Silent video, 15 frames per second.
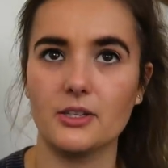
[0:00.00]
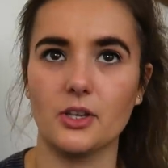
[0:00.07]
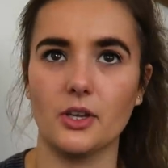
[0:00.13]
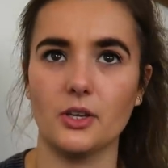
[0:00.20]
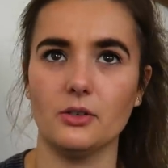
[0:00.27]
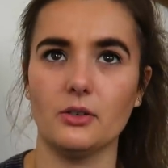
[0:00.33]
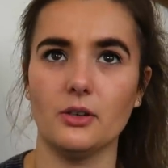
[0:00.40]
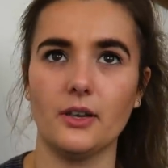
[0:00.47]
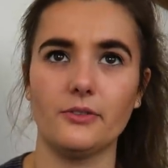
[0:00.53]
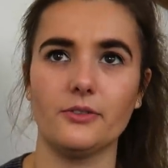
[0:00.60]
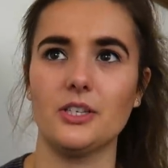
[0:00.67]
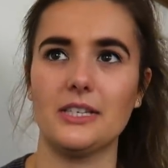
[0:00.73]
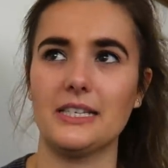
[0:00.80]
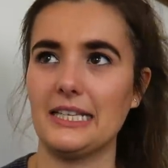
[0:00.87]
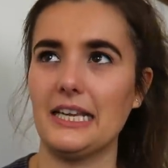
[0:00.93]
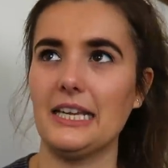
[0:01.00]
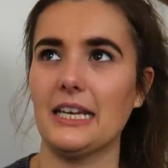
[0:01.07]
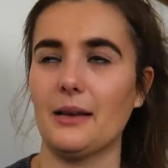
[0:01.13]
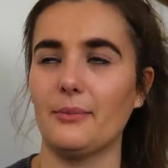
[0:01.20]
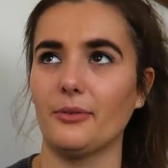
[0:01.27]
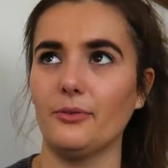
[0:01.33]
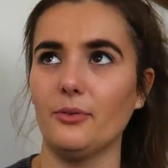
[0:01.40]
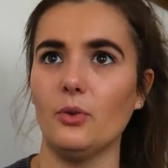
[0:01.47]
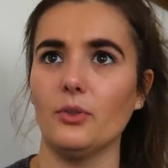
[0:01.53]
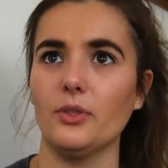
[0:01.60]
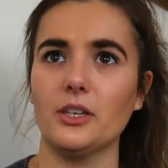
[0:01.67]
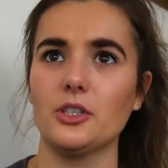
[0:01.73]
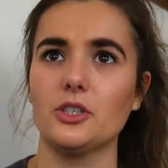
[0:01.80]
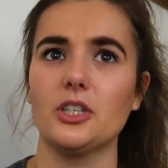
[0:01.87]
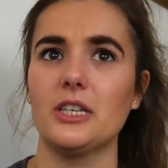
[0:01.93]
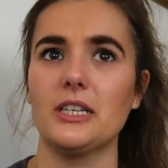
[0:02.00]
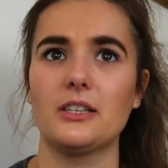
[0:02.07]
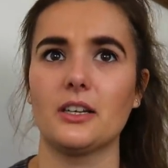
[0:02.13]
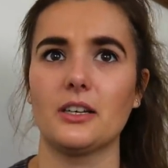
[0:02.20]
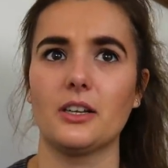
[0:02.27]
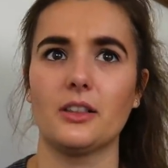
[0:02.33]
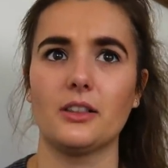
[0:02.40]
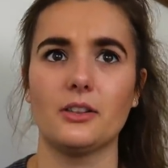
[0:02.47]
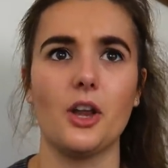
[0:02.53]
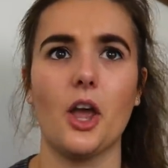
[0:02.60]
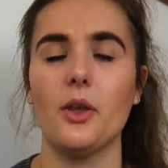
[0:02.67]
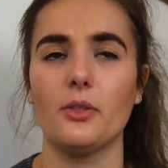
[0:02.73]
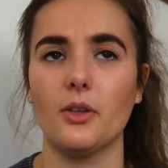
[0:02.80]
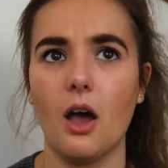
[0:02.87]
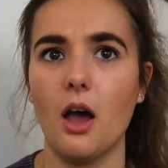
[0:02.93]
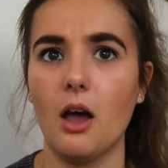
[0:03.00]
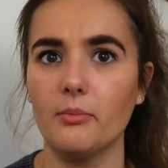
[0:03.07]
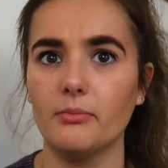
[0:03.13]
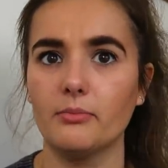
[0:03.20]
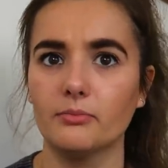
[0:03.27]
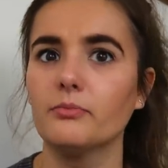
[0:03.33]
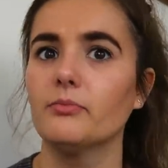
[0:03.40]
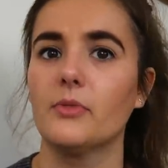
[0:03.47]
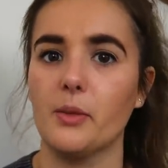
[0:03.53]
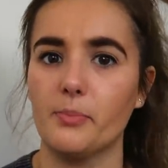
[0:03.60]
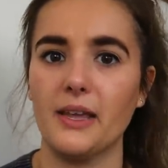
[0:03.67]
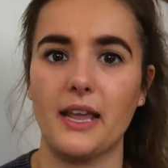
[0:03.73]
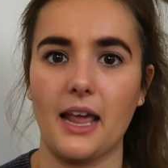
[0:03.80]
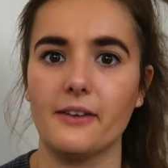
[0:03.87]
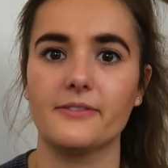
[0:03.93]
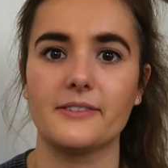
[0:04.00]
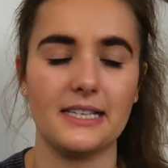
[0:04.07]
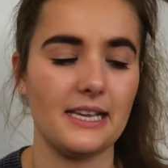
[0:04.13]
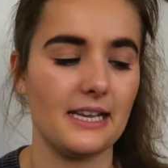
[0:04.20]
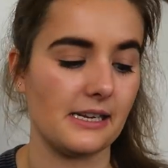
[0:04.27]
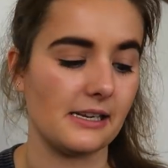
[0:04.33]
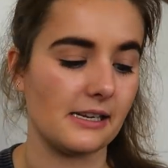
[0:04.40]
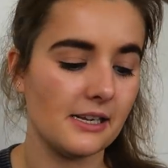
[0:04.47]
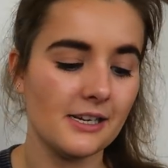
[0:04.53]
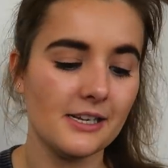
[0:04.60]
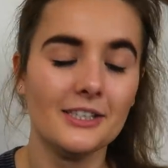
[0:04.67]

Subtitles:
So if she's seen that before, then she's gonna know that I'm the big FC.